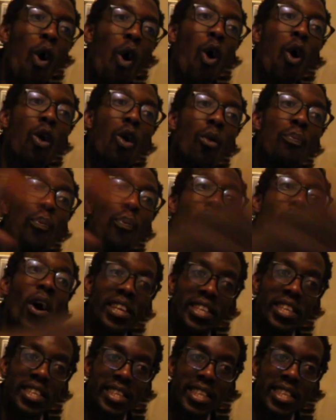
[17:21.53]
All
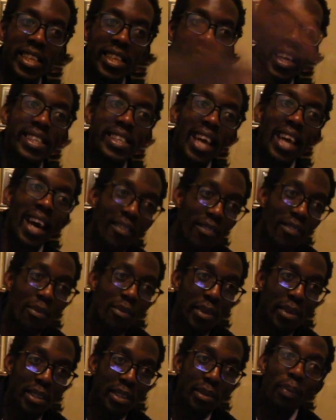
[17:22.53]
policy that
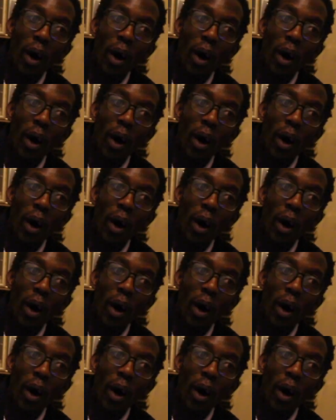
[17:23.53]
government